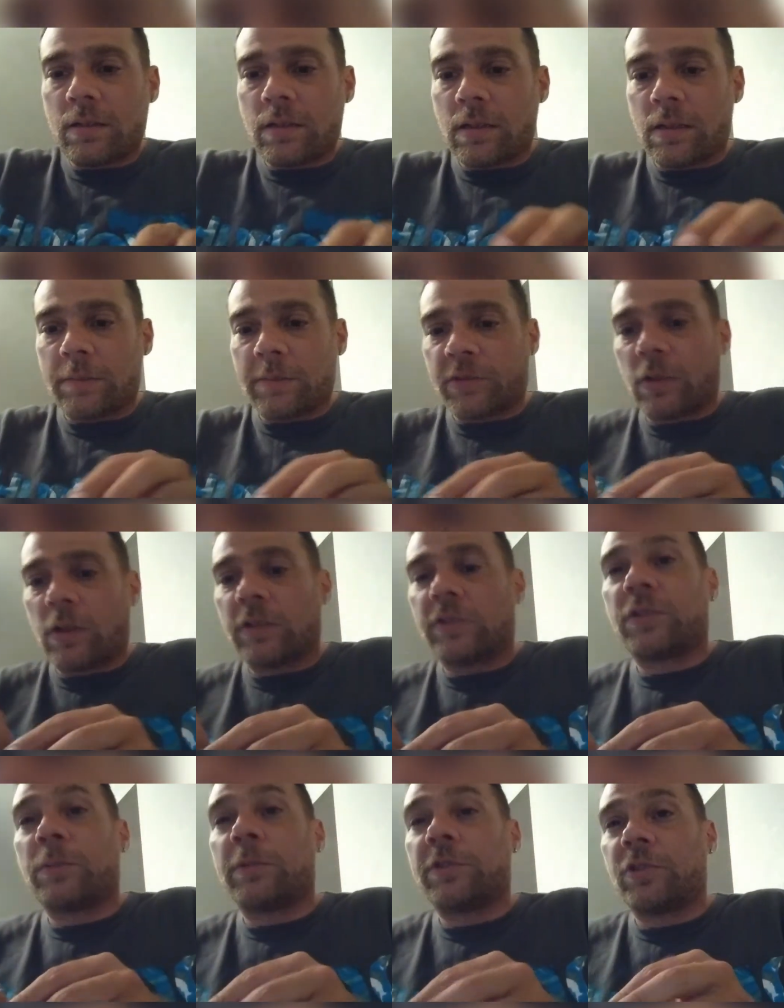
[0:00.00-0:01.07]
As long as
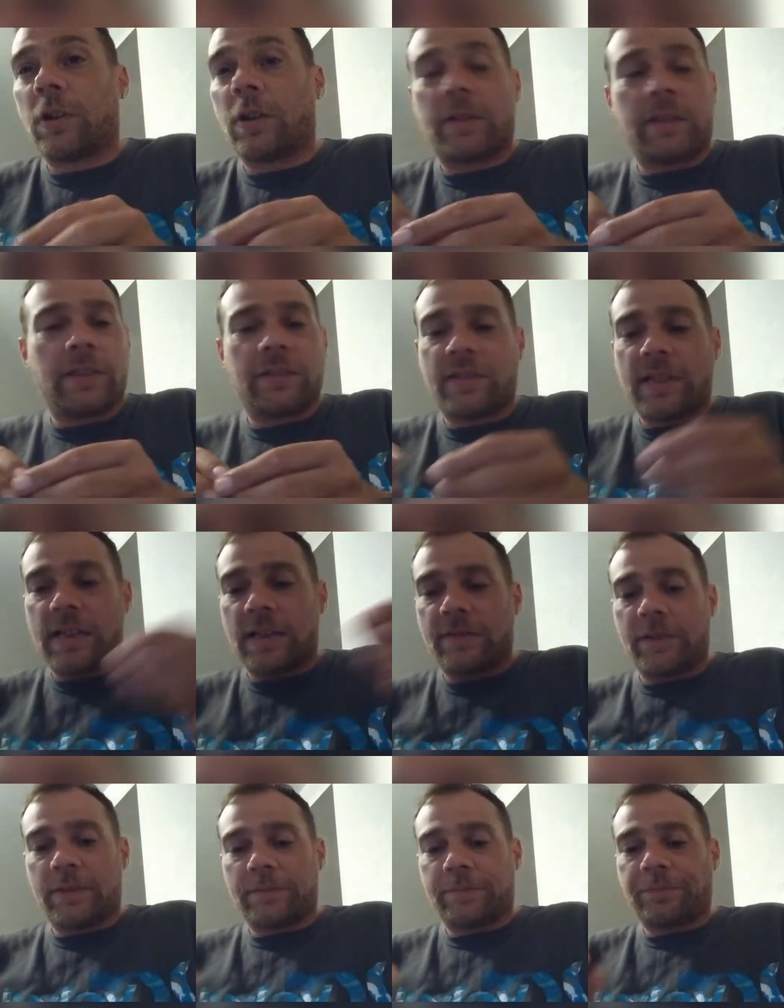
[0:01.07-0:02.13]
the majority is out of
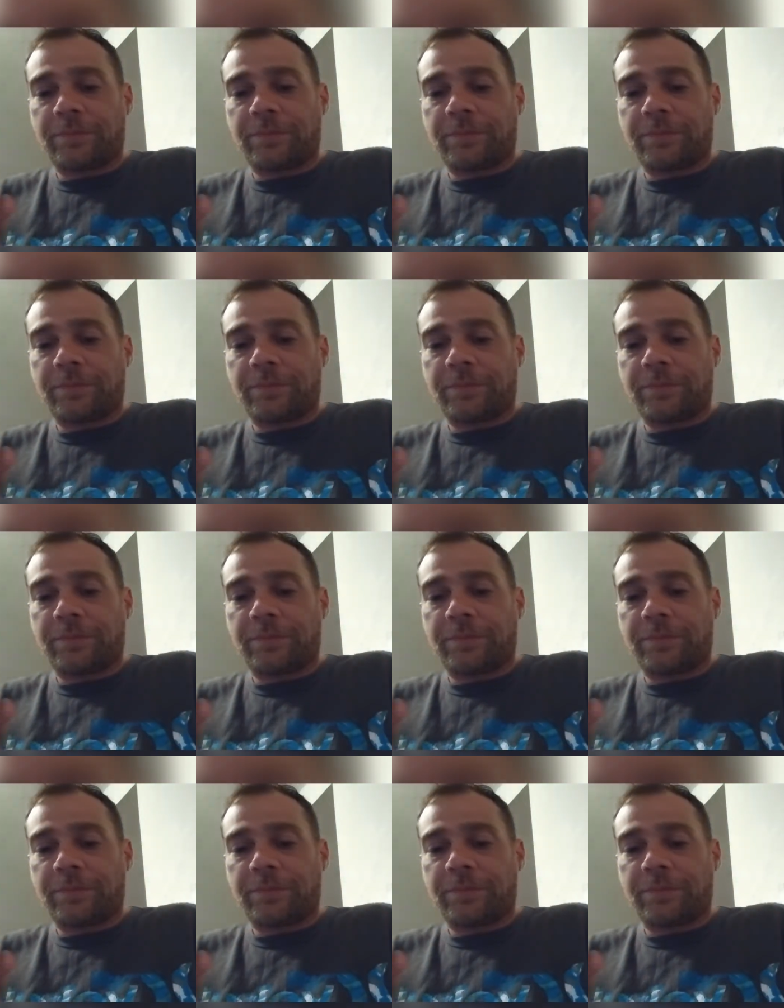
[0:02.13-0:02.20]
it.